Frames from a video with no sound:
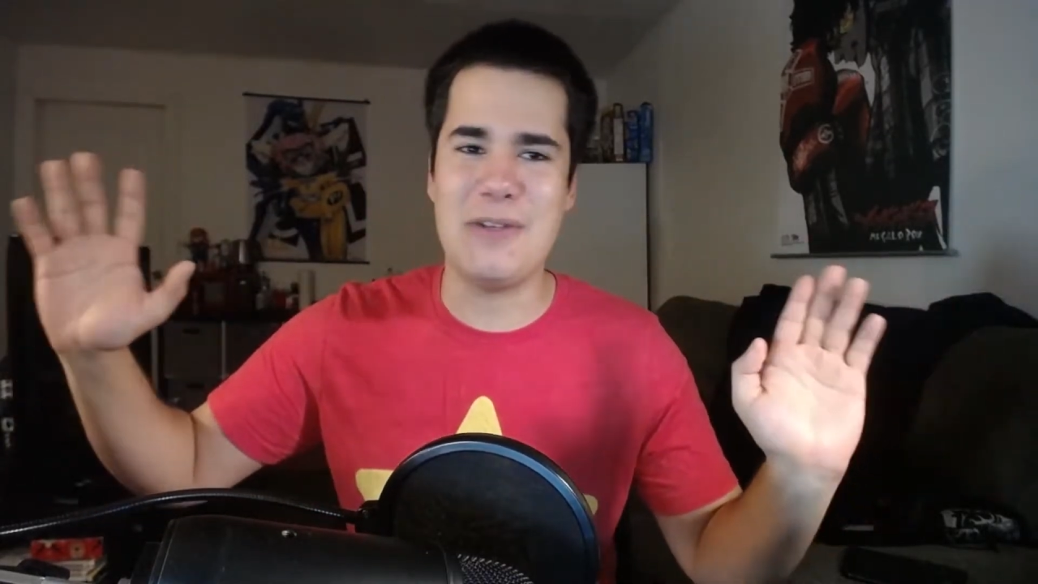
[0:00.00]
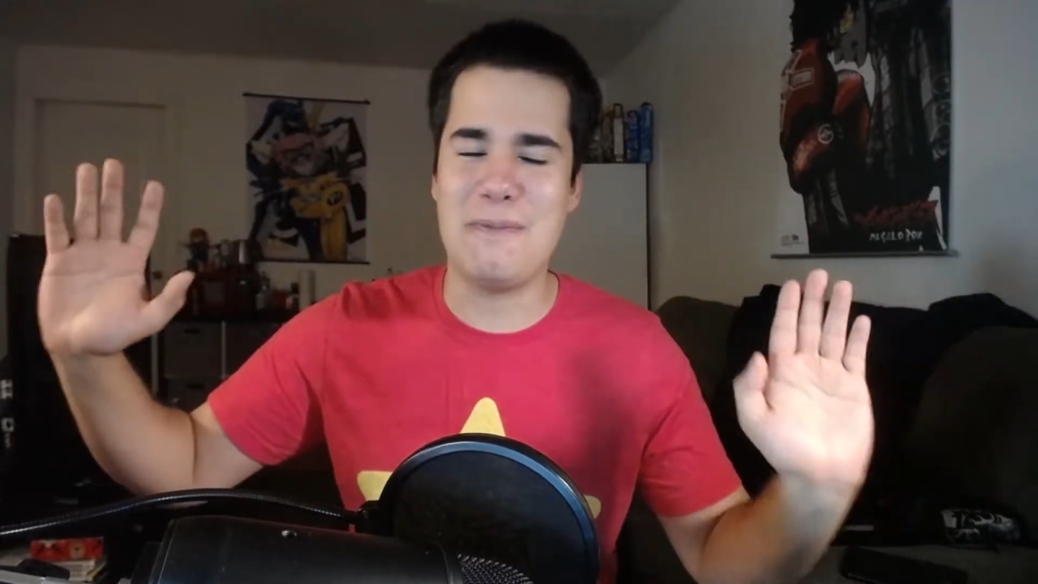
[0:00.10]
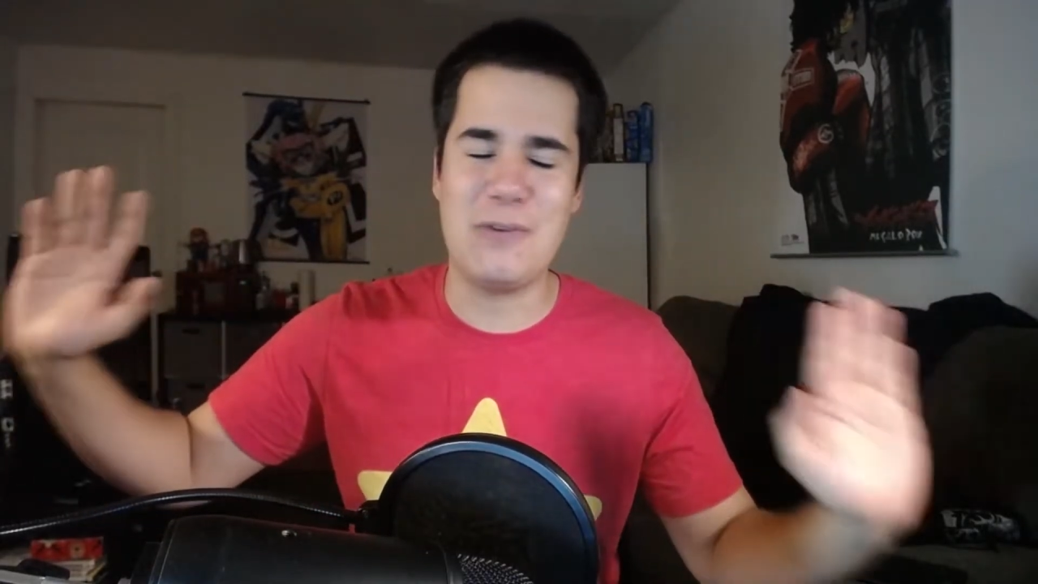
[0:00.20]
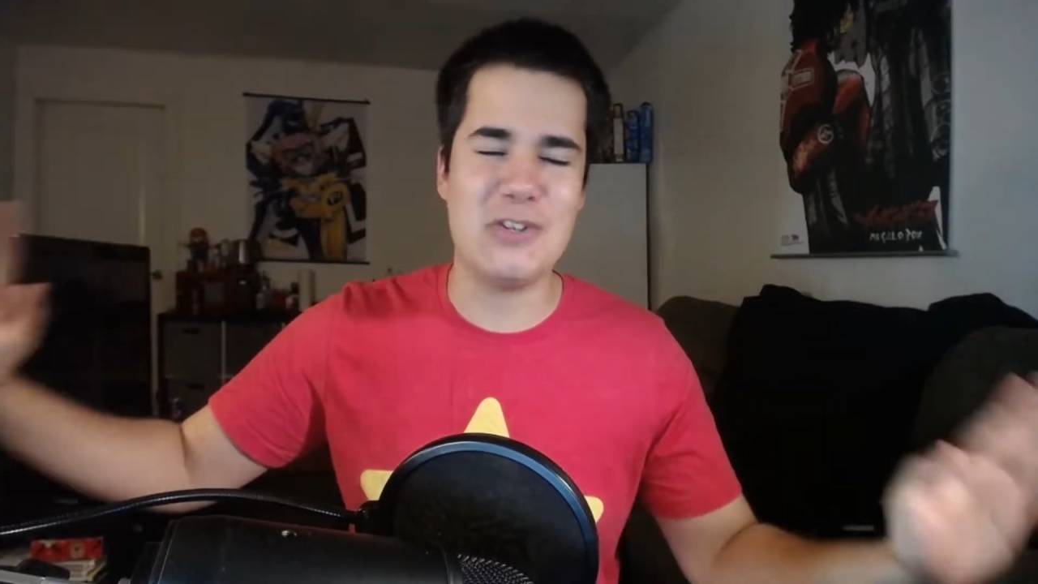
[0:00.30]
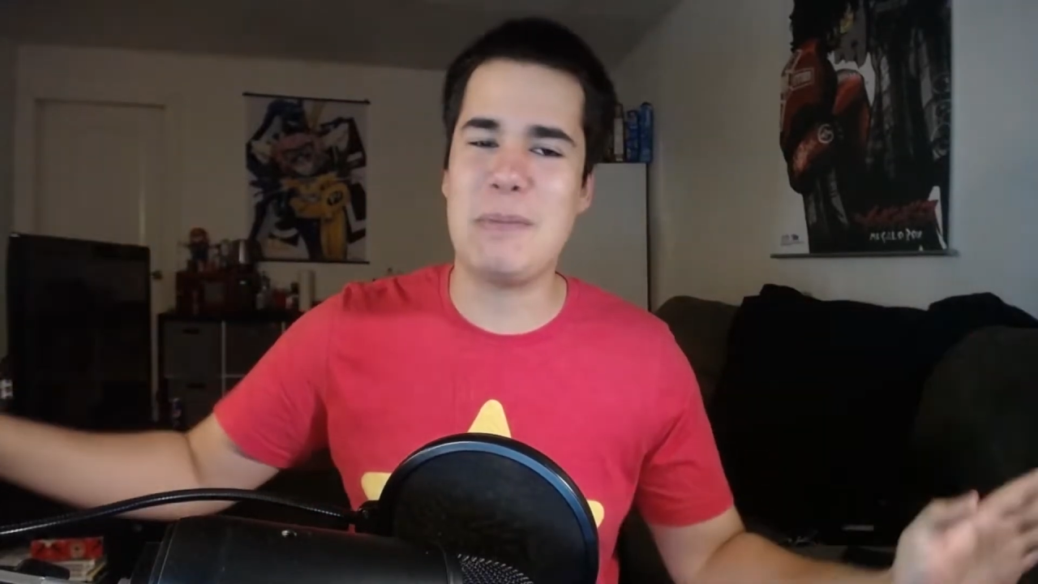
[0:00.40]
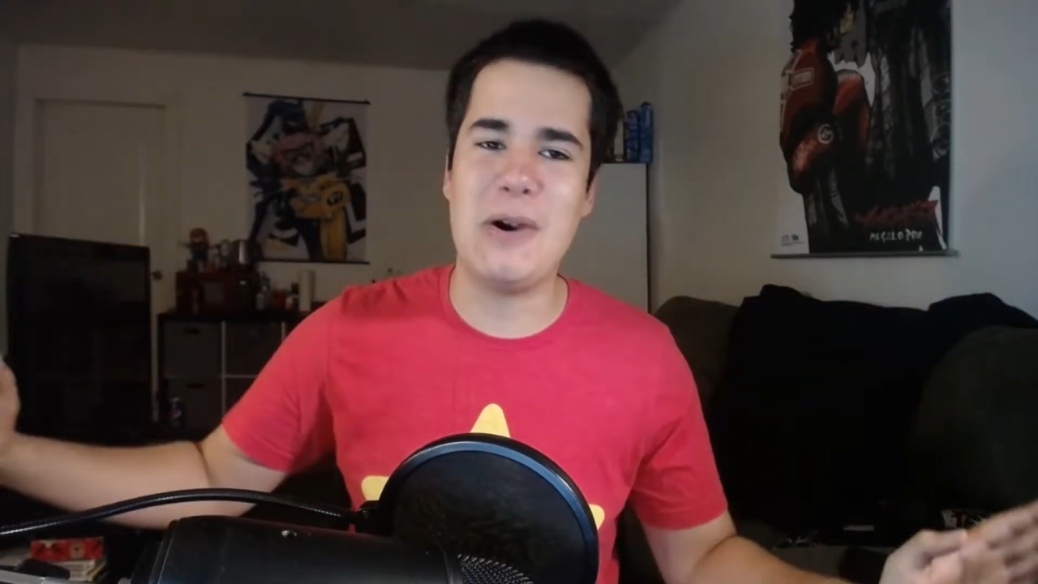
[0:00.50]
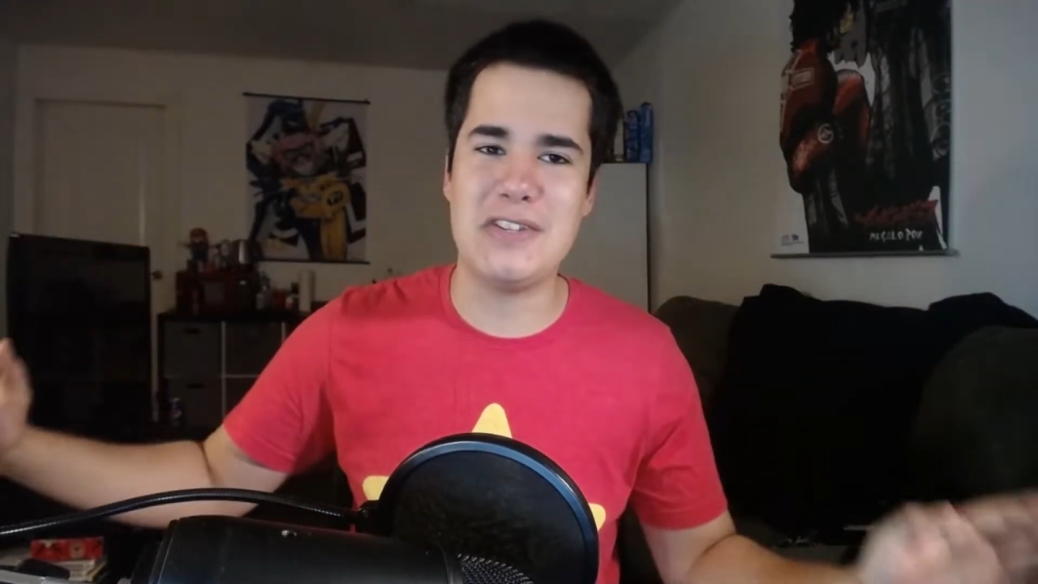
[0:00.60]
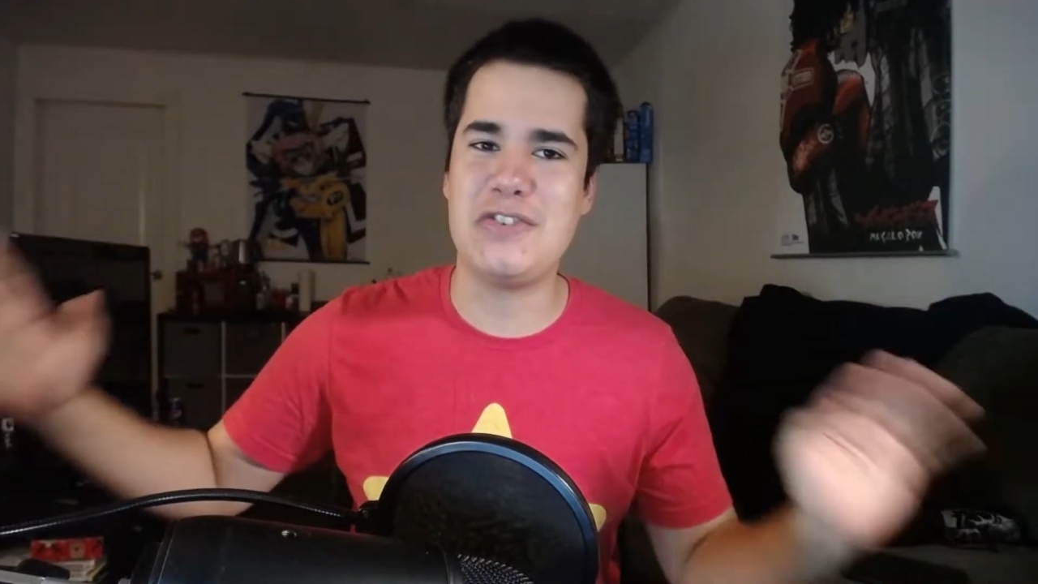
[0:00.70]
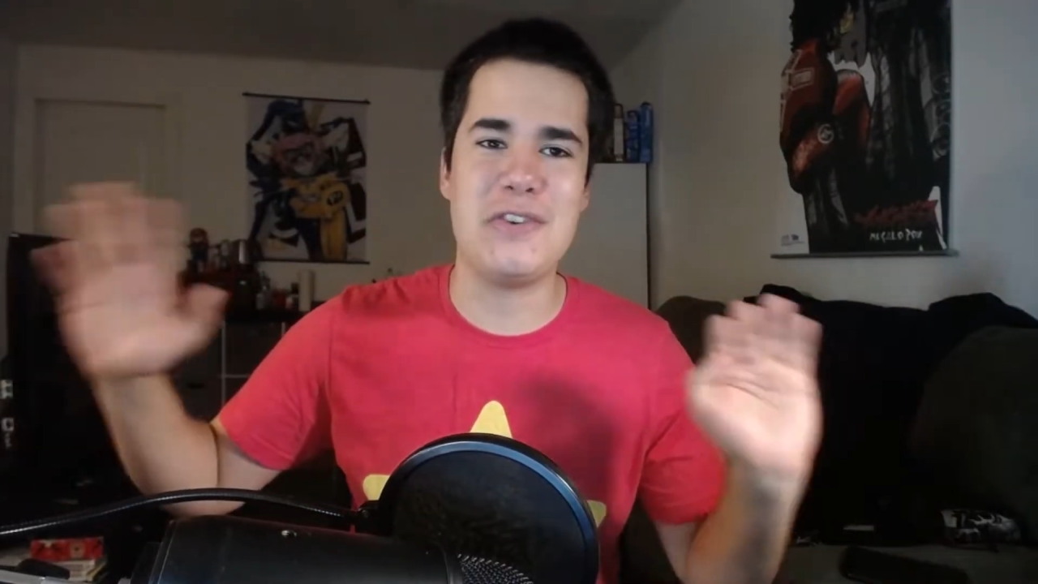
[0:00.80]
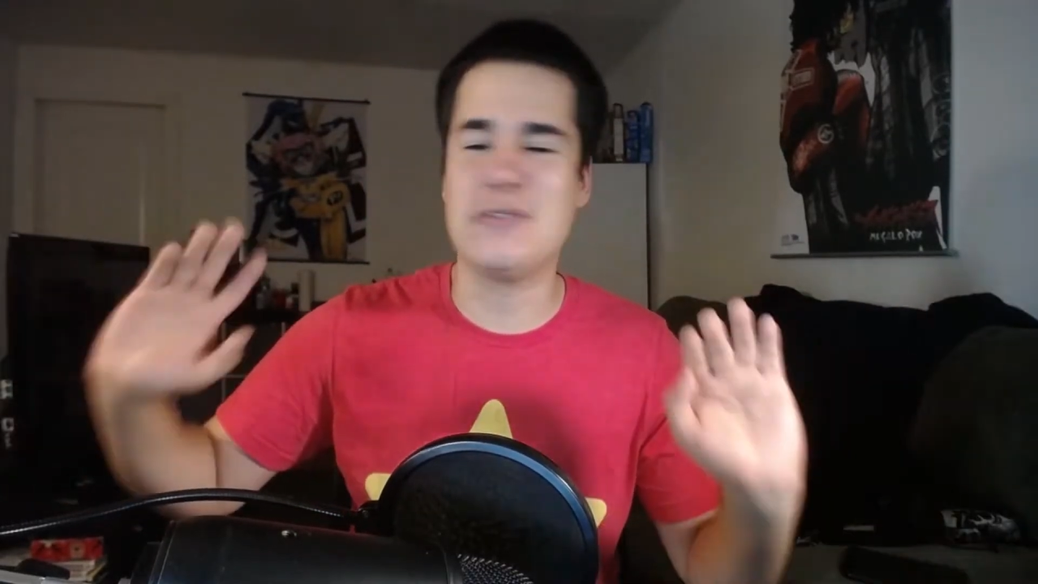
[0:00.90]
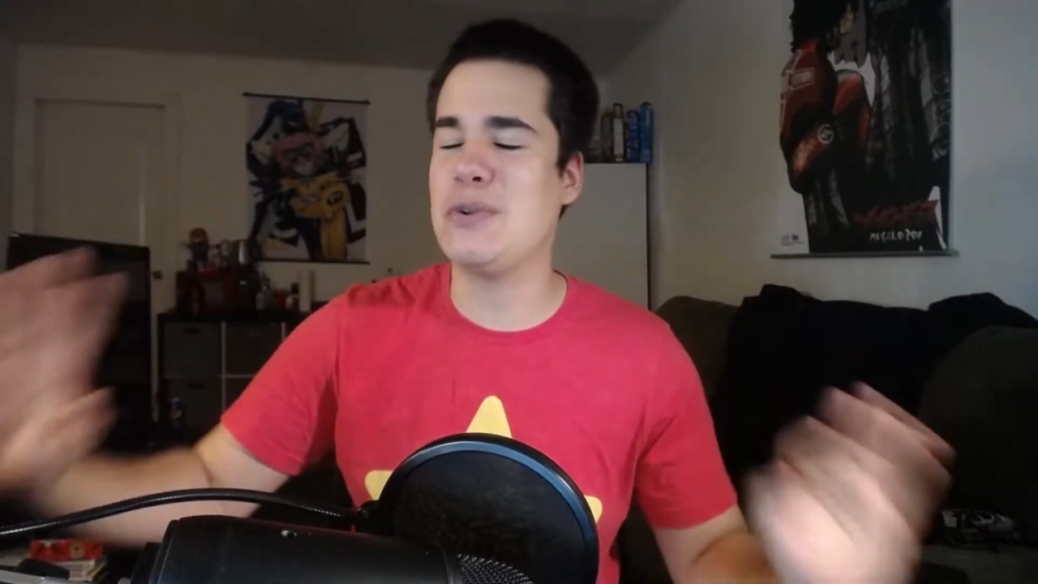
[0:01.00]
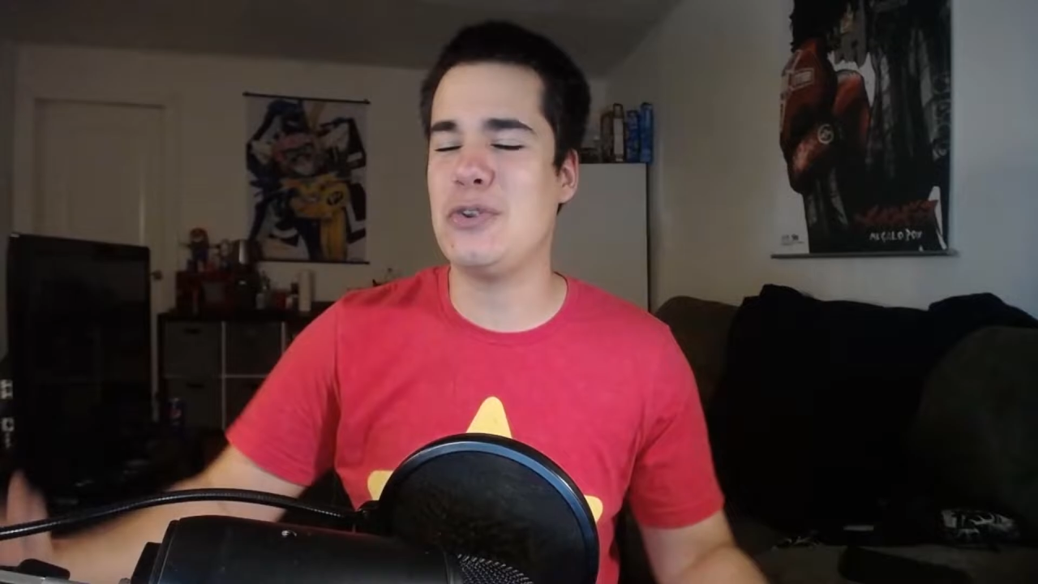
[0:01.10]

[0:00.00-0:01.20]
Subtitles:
the first-party studios